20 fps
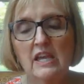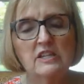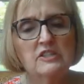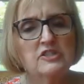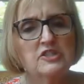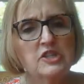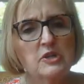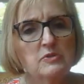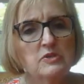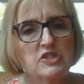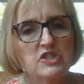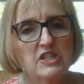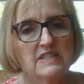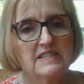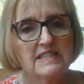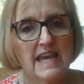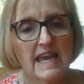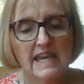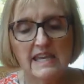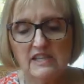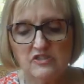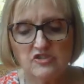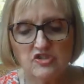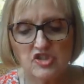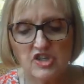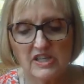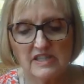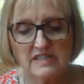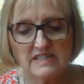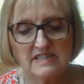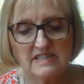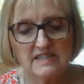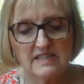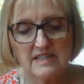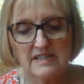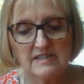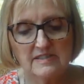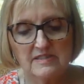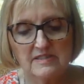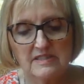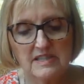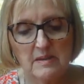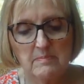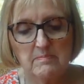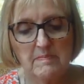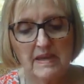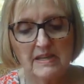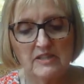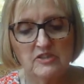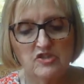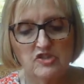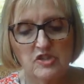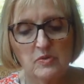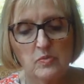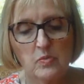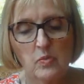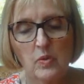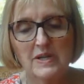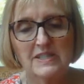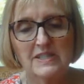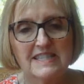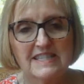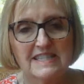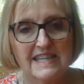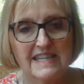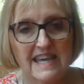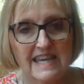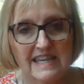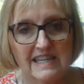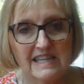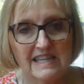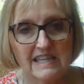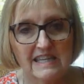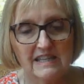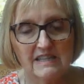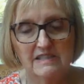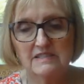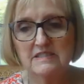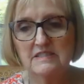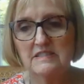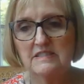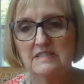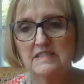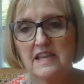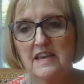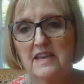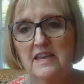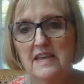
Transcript: So today, just to mention today is,